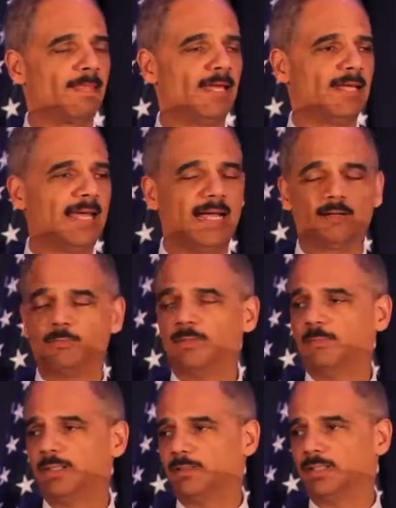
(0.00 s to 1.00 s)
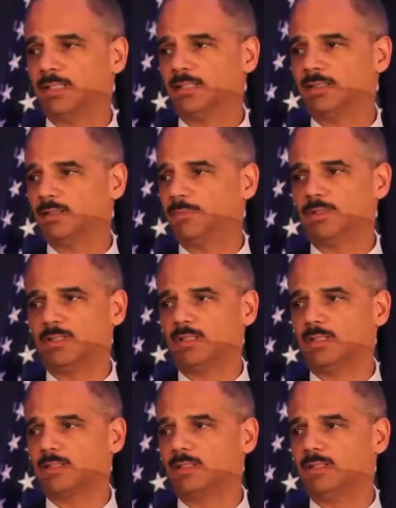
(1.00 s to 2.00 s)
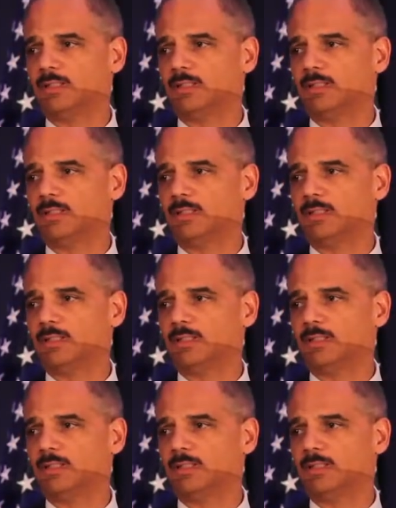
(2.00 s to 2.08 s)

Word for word: and Arab American communities.